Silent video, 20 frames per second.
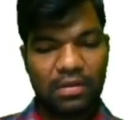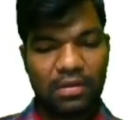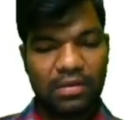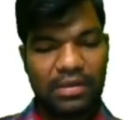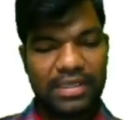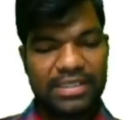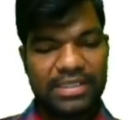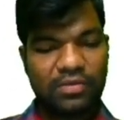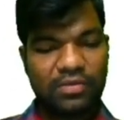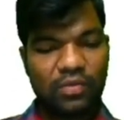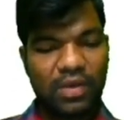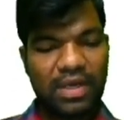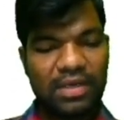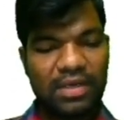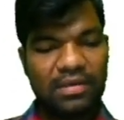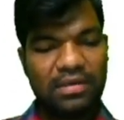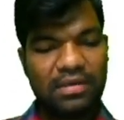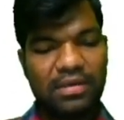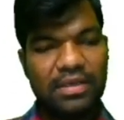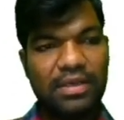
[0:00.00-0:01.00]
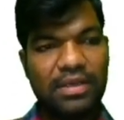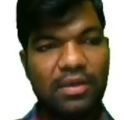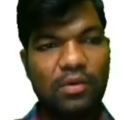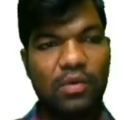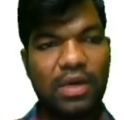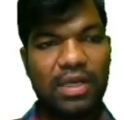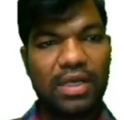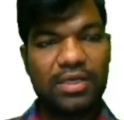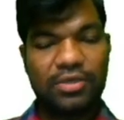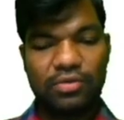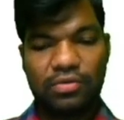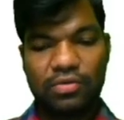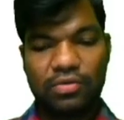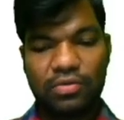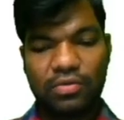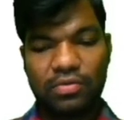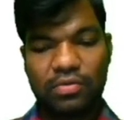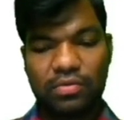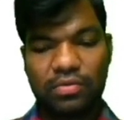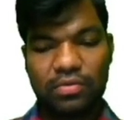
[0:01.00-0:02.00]
List 1 equal
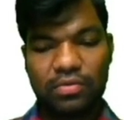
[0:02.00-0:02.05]
to